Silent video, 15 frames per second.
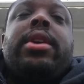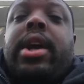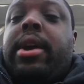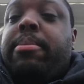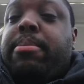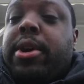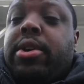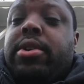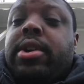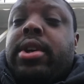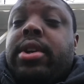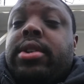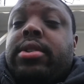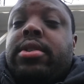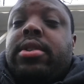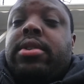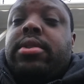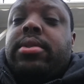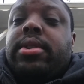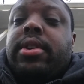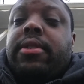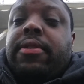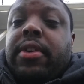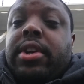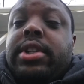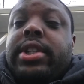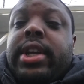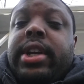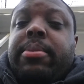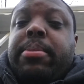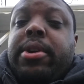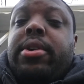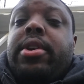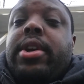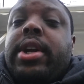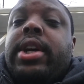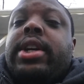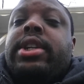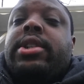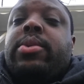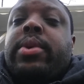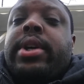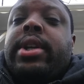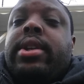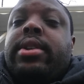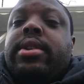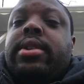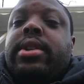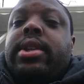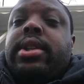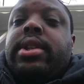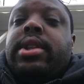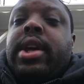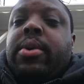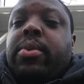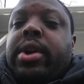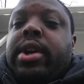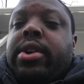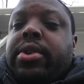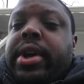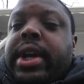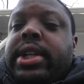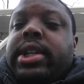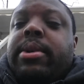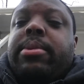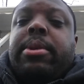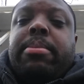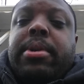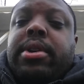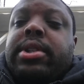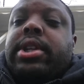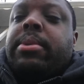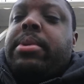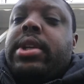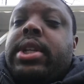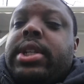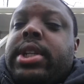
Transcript: A builder, the first thing a builder does when they want to create something, build something,